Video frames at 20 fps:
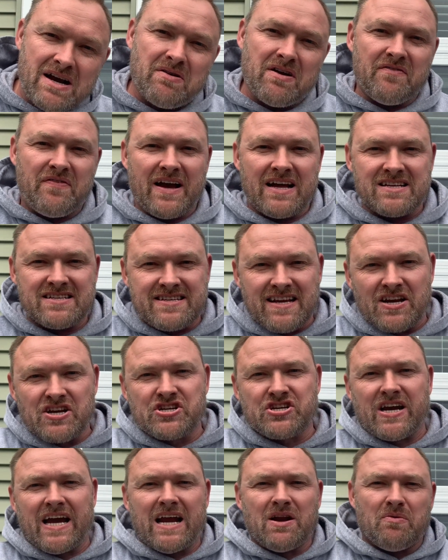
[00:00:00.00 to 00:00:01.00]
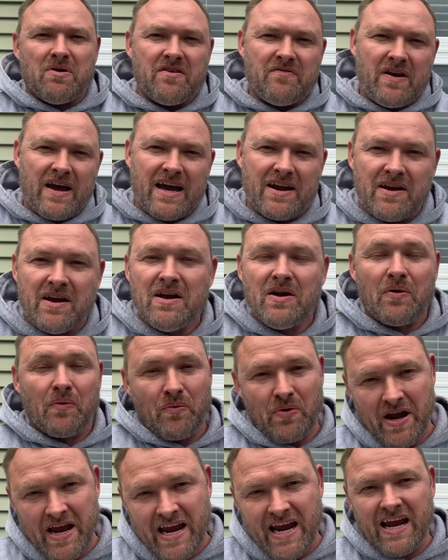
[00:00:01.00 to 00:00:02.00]
We've had sunshine, we've had
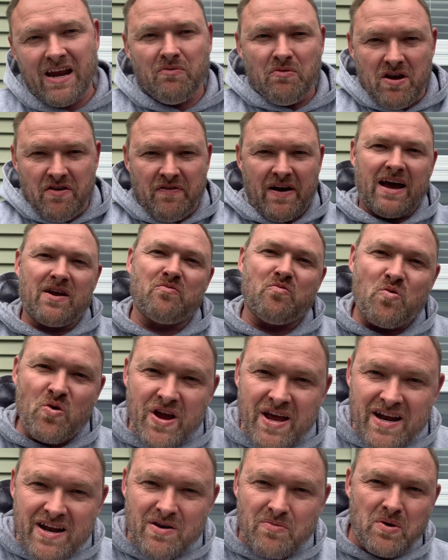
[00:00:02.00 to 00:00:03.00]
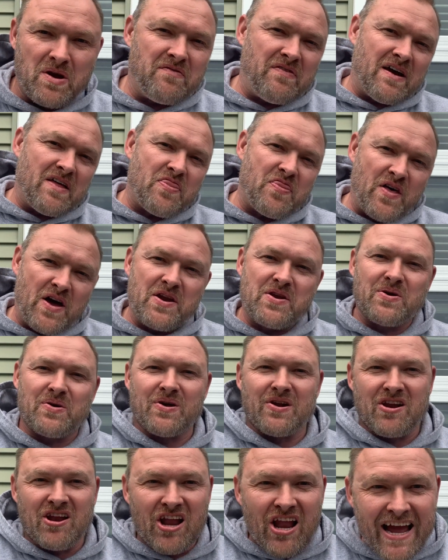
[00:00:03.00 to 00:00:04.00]
rain, we've had wind, we've had thunder
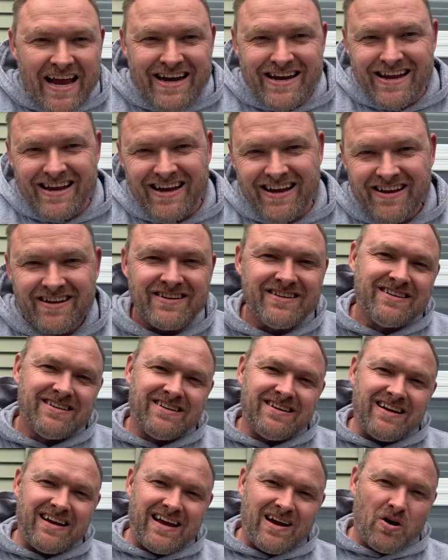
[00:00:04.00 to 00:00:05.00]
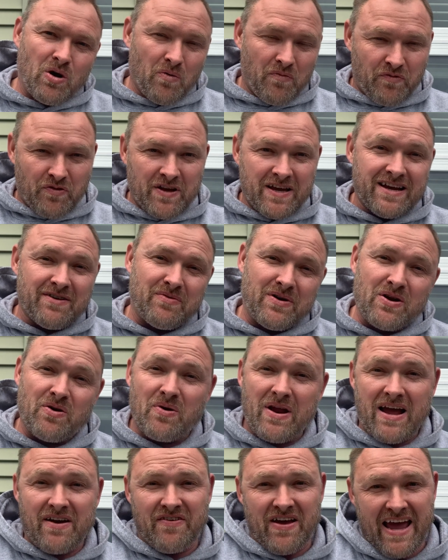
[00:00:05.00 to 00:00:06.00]
and lightning, and hopefully we
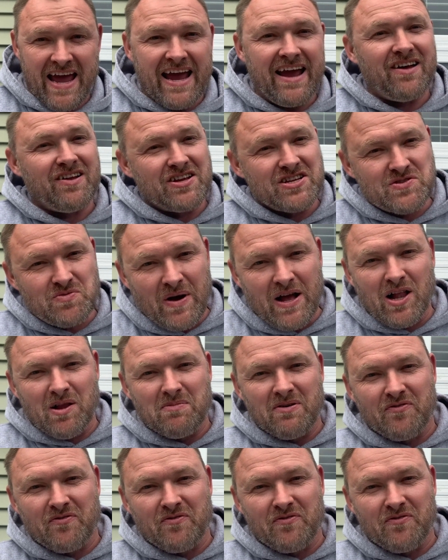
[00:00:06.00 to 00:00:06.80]
don't have hail as well